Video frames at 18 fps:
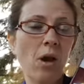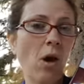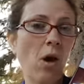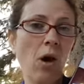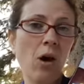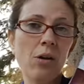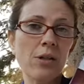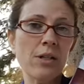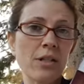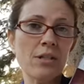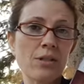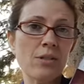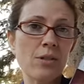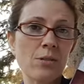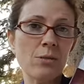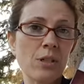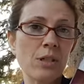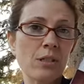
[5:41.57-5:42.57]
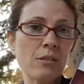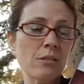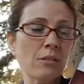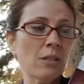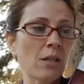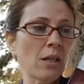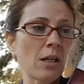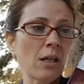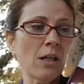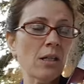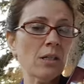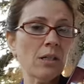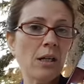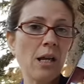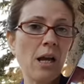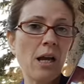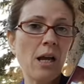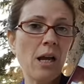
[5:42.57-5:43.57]
all he's doing
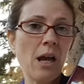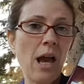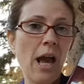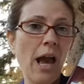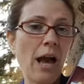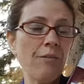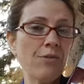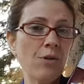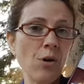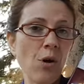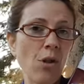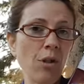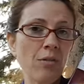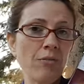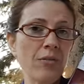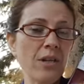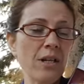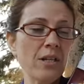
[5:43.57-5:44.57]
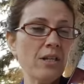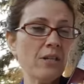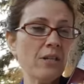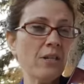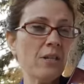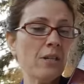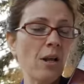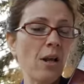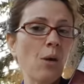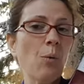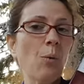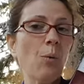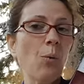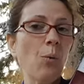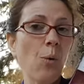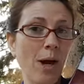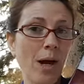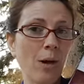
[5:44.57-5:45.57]
after all of this,
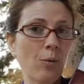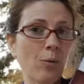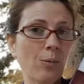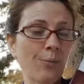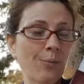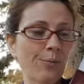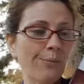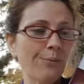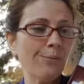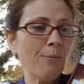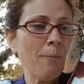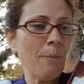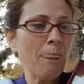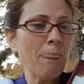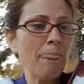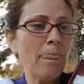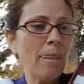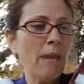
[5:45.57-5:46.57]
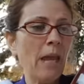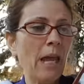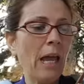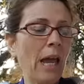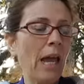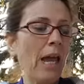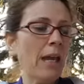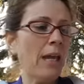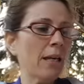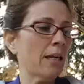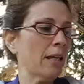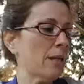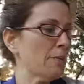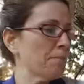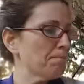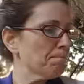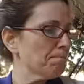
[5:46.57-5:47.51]
wow. And